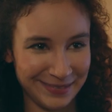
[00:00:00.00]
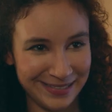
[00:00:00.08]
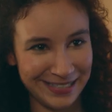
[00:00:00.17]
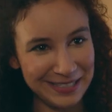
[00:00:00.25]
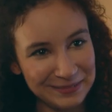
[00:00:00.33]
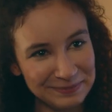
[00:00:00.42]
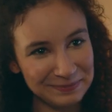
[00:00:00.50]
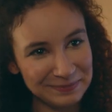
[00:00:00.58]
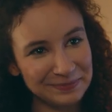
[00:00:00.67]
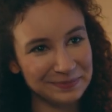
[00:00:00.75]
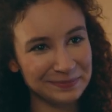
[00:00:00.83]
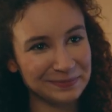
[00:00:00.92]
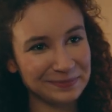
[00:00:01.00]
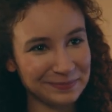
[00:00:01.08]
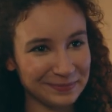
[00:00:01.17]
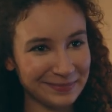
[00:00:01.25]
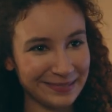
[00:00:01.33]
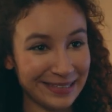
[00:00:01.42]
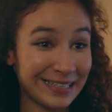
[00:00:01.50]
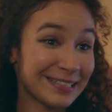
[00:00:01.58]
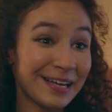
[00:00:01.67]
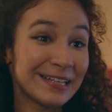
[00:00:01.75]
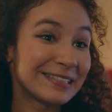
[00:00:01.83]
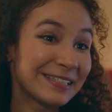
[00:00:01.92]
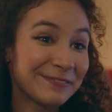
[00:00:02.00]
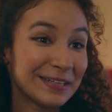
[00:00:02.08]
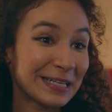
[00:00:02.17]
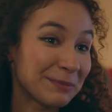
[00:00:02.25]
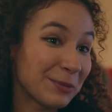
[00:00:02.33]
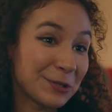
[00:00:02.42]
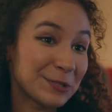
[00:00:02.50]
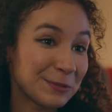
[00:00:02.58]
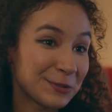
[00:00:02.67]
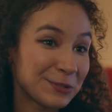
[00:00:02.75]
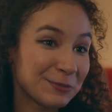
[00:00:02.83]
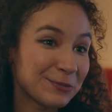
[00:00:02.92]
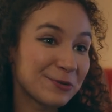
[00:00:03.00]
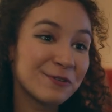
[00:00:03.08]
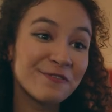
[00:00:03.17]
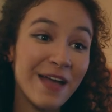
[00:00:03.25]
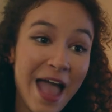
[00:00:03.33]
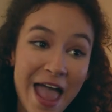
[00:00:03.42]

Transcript: See? It's scientifically possible to prove